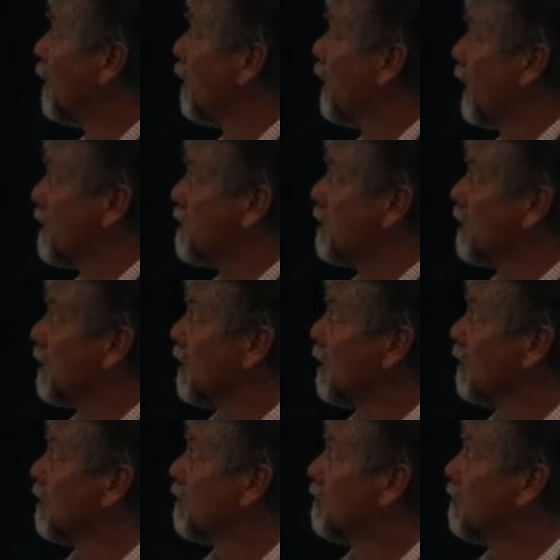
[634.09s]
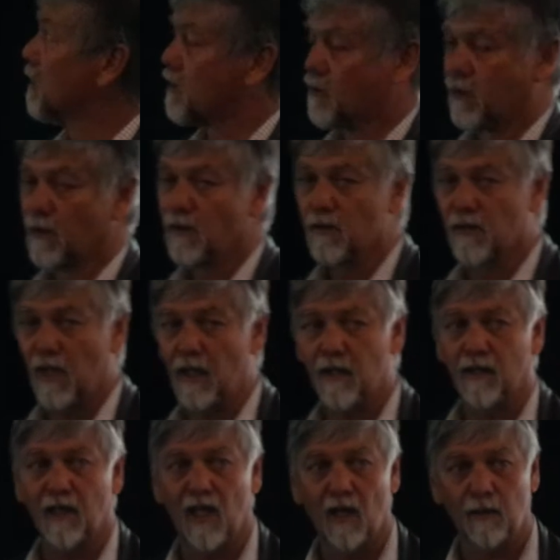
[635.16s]
That's the true
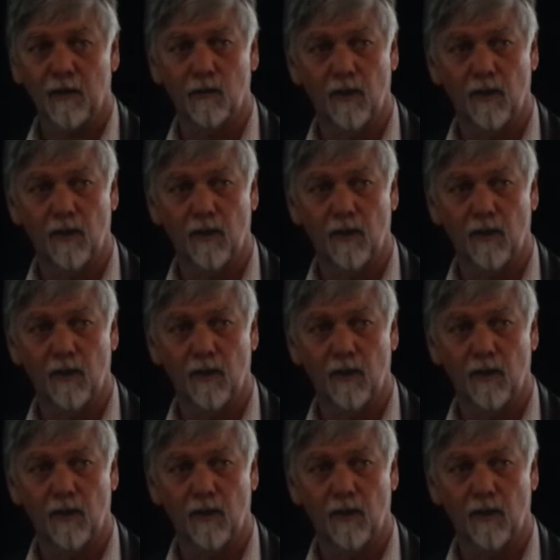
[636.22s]
Xanthocarpa,